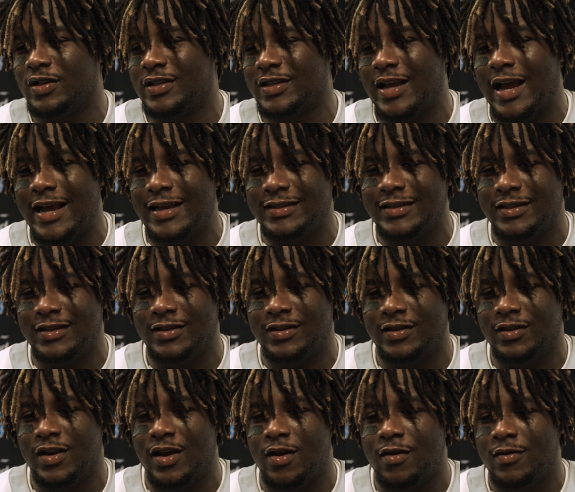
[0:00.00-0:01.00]
disguises,
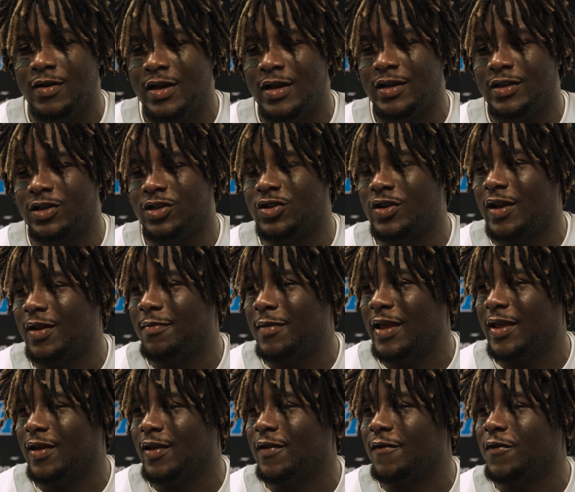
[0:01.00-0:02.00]
you know, just trying to
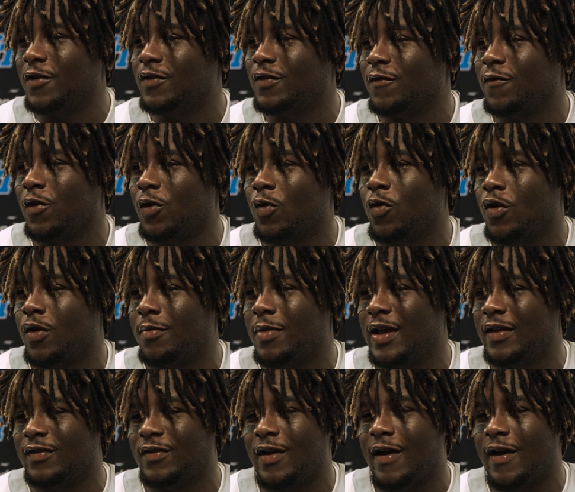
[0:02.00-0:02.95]
make it confusing for the quarterback.